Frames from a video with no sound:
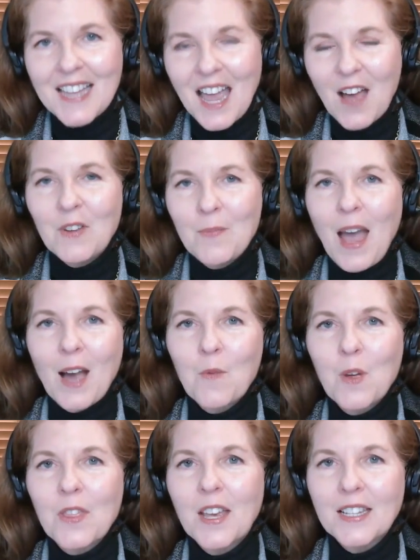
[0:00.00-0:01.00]
to have you
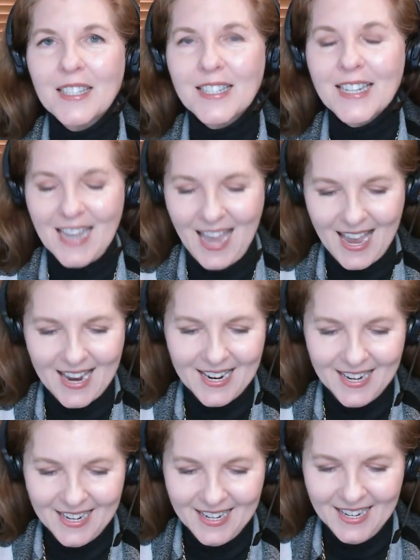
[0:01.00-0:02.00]
back with us today.